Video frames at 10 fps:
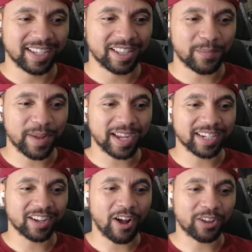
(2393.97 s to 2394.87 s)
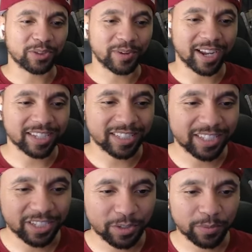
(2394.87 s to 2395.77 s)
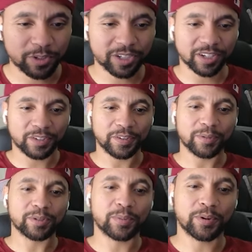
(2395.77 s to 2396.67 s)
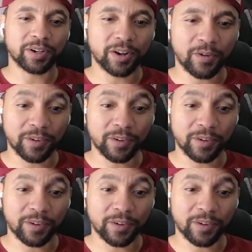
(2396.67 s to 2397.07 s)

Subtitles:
the Megan authorized distribution of this film supported over